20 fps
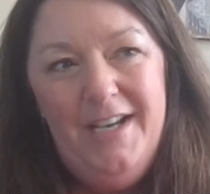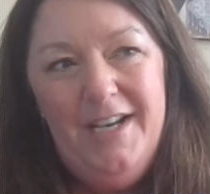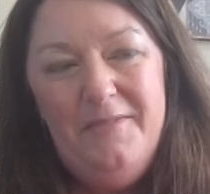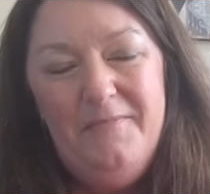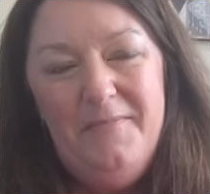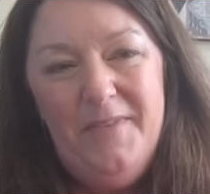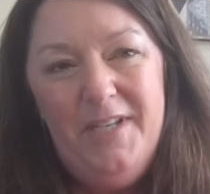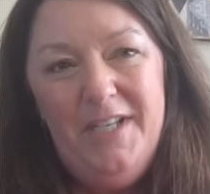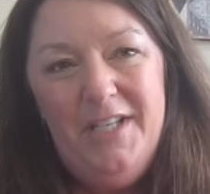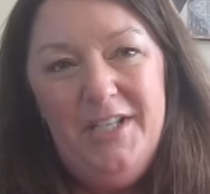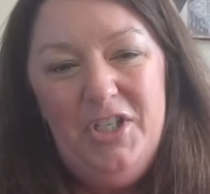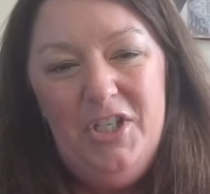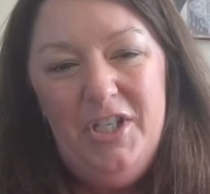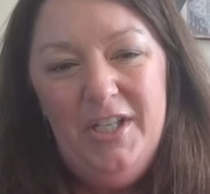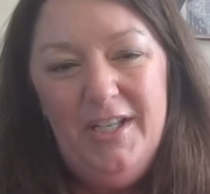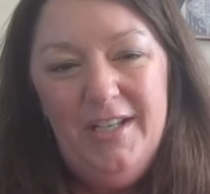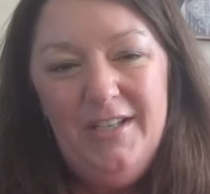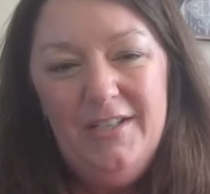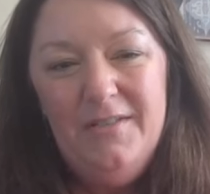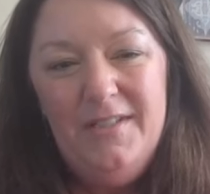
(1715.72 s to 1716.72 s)
Um, but
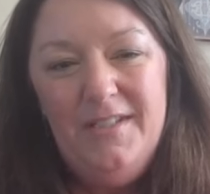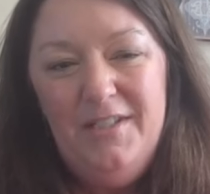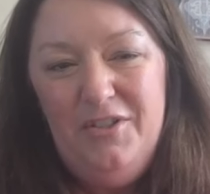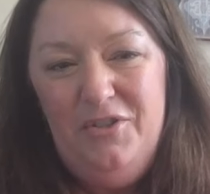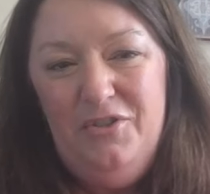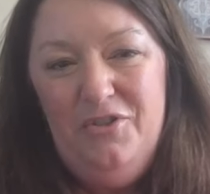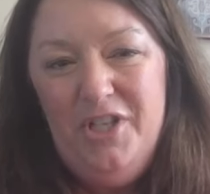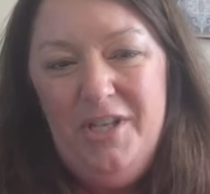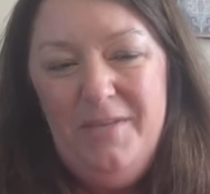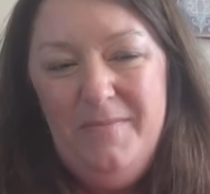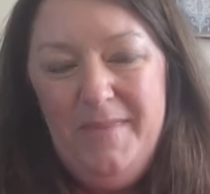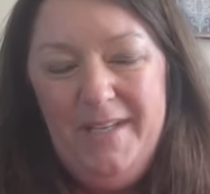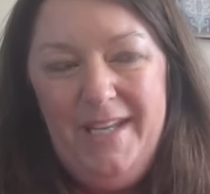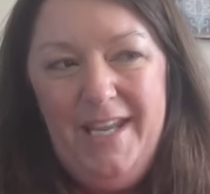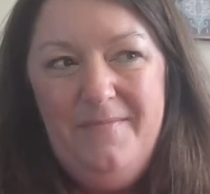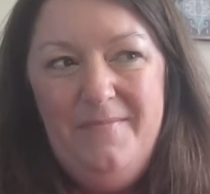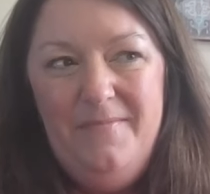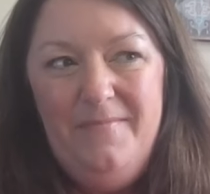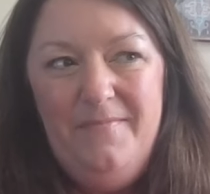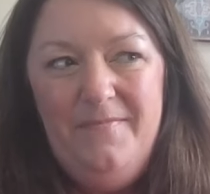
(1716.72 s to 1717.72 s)
she, Sister Jean,
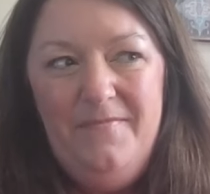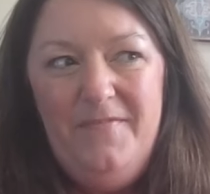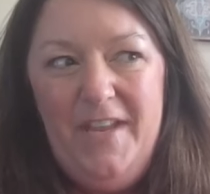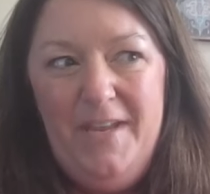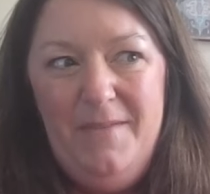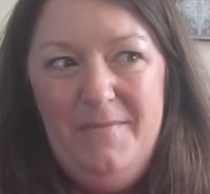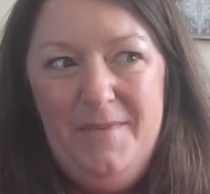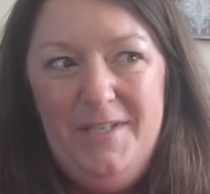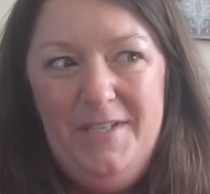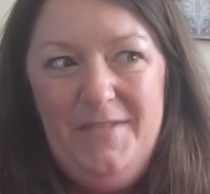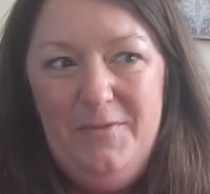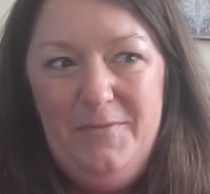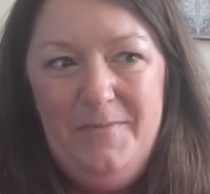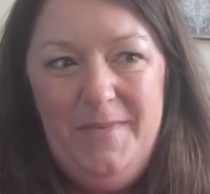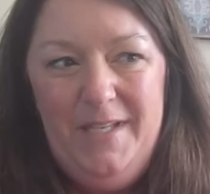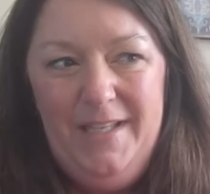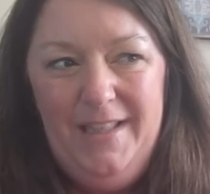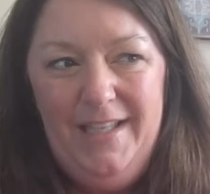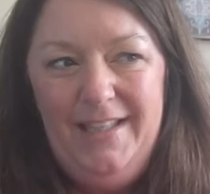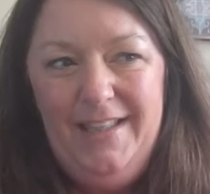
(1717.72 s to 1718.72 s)
became famous for
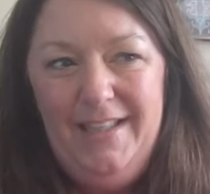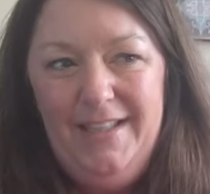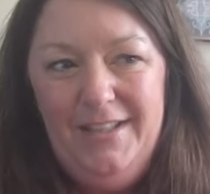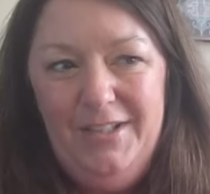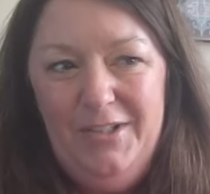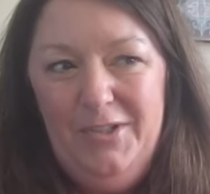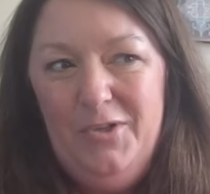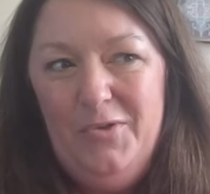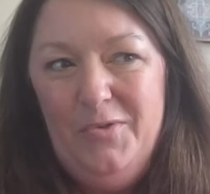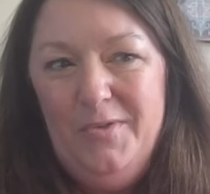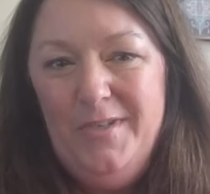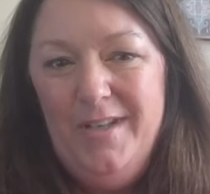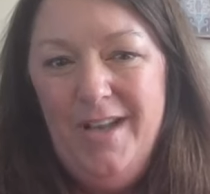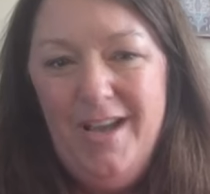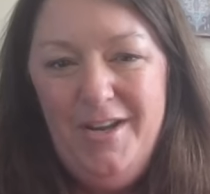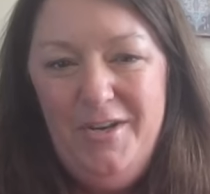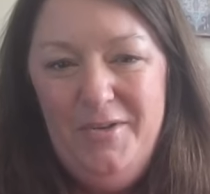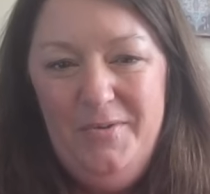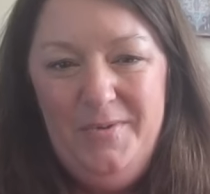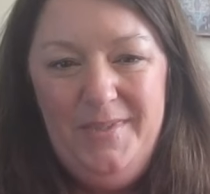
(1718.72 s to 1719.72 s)
being like the little old
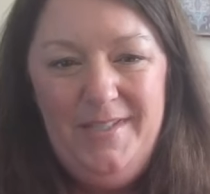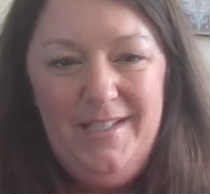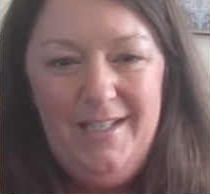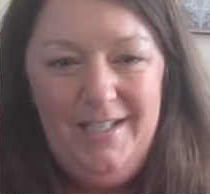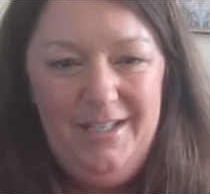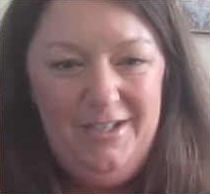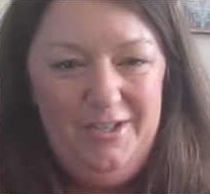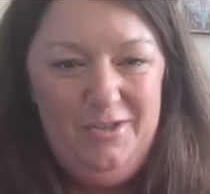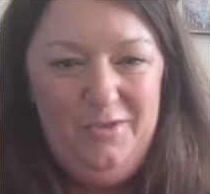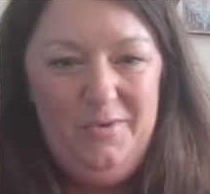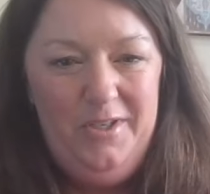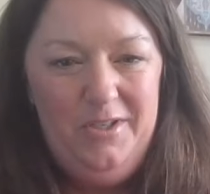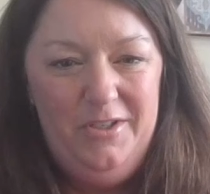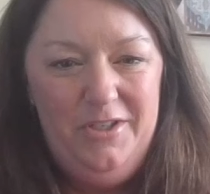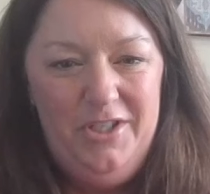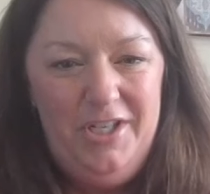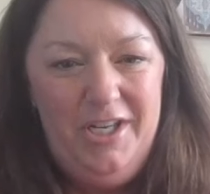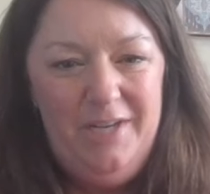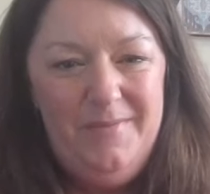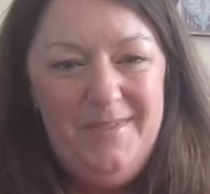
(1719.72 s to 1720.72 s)
nun who was sitting in her
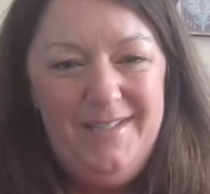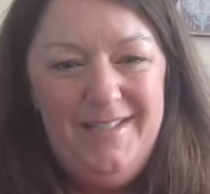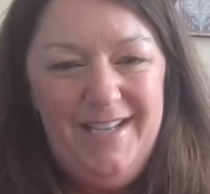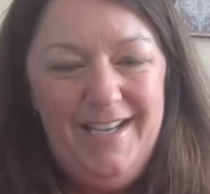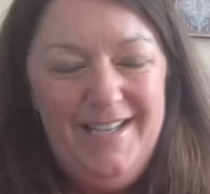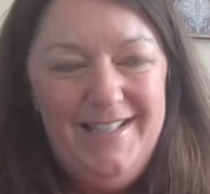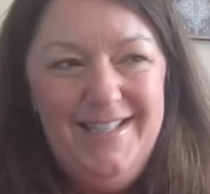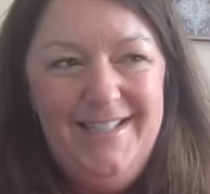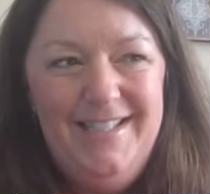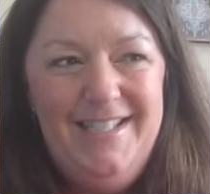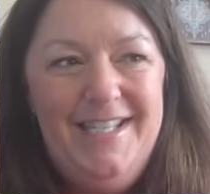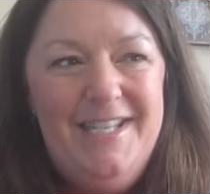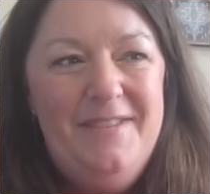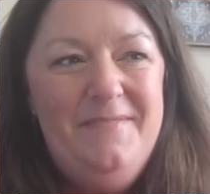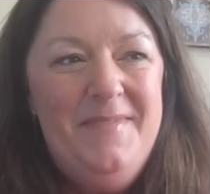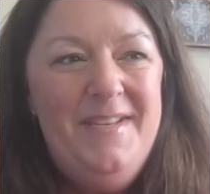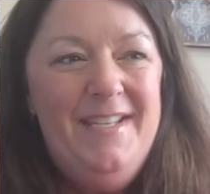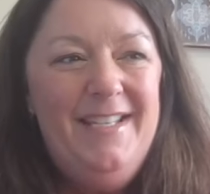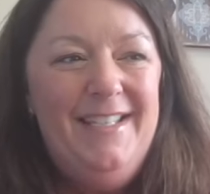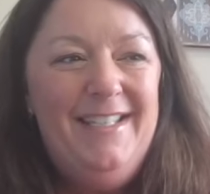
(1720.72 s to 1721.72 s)
wheelchair beside the
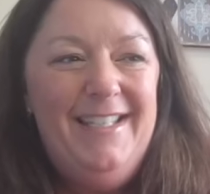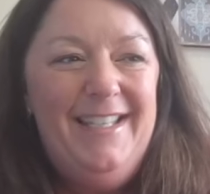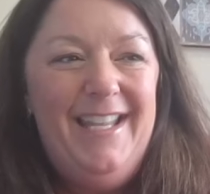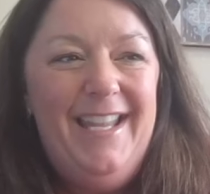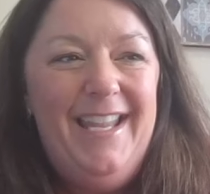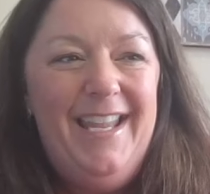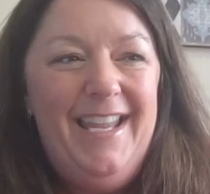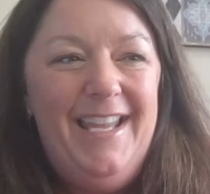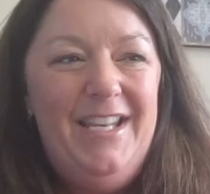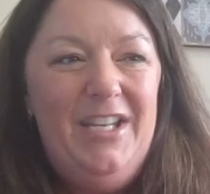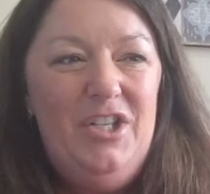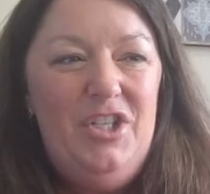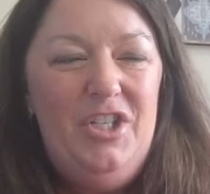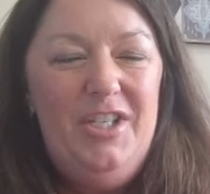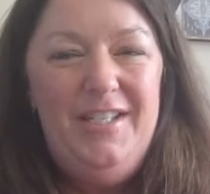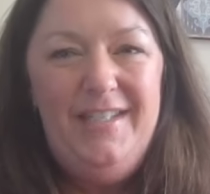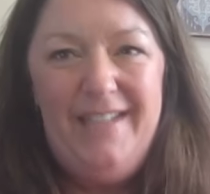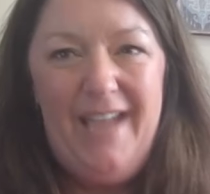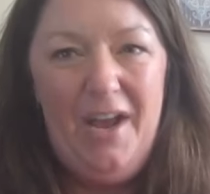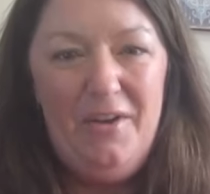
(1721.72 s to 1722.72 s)
team, and
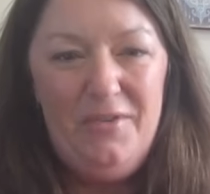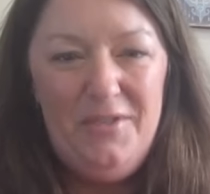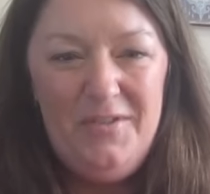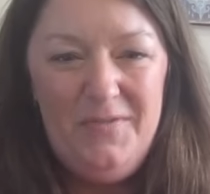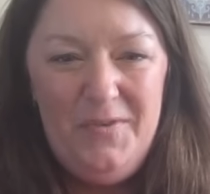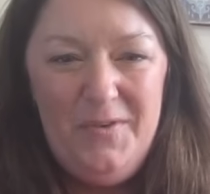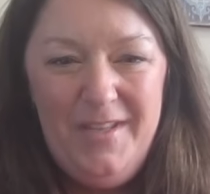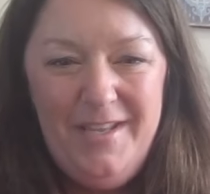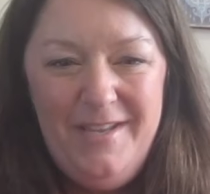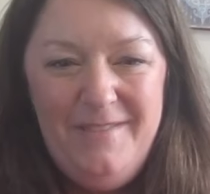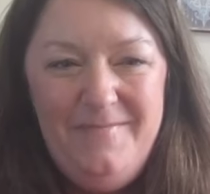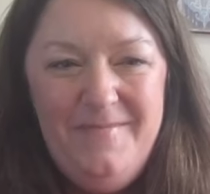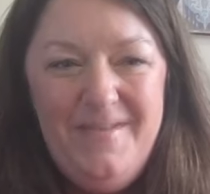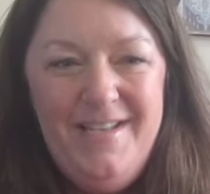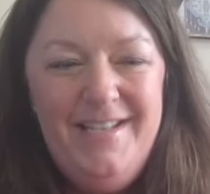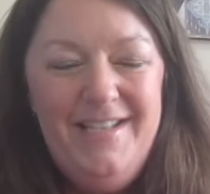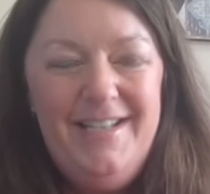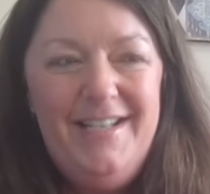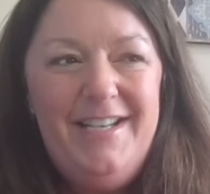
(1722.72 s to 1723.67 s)
she scouts for them.